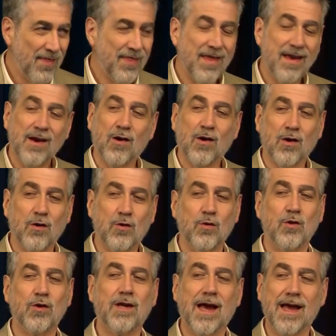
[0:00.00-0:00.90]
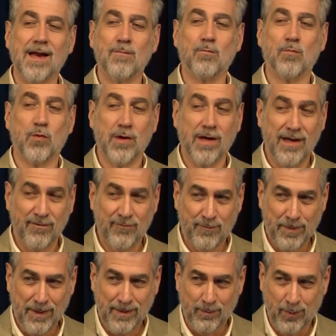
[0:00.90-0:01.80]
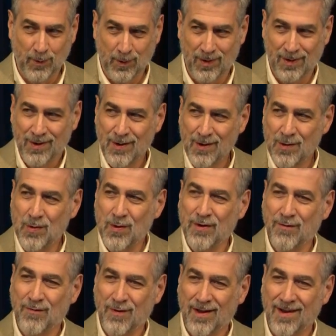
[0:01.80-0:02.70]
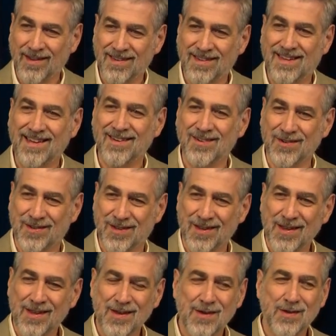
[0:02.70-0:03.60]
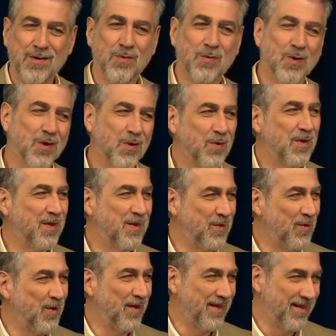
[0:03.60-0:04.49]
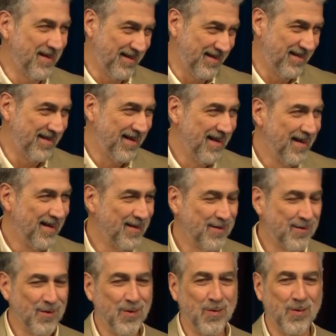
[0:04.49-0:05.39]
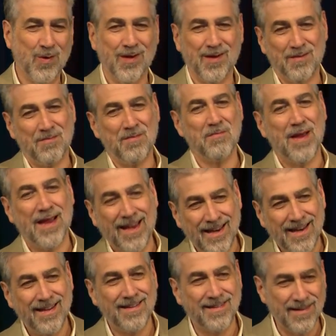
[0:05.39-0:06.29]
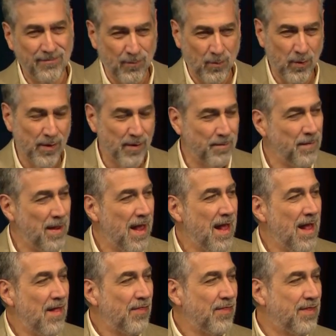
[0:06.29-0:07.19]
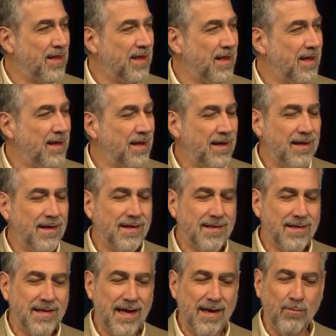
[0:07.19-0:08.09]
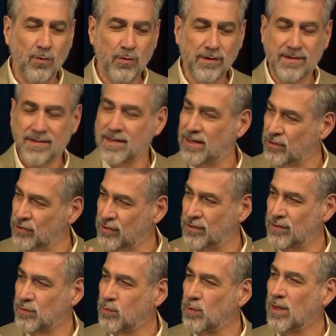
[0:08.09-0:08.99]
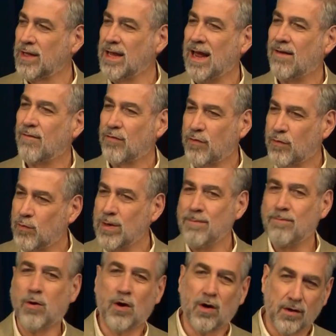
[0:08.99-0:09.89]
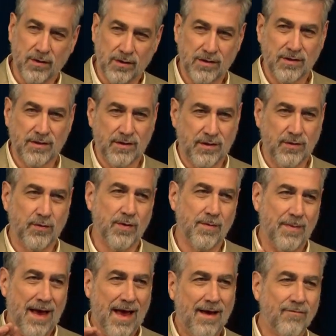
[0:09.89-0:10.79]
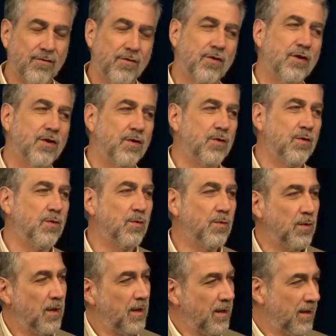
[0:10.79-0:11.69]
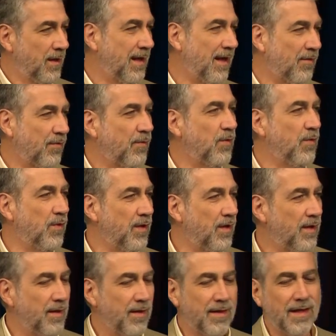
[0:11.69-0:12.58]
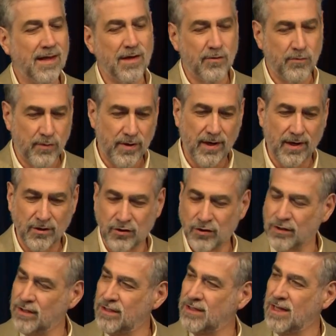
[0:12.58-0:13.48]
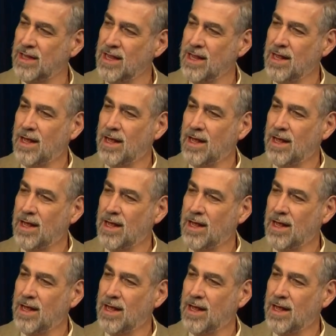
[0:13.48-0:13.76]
They are good and brave people who have volunteered to work with you on this. So make it easy for them. The table discussions really have three parts to them after you get through the introductions.